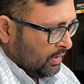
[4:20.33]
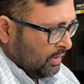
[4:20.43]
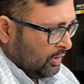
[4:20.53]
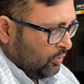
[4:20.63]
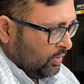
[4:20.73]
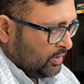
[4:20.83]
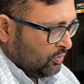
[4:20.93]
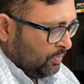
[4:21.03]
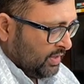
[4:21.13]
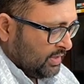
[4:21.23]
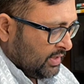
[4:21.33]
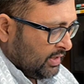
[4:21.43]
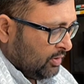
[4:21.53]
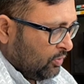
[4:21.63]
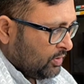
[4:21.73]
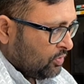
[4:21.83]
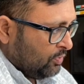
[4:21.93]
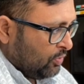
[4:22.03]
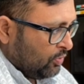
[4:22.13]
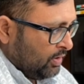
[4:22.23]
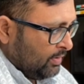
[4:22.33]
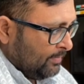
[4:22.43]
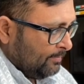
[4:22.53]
equals to median equals to mode.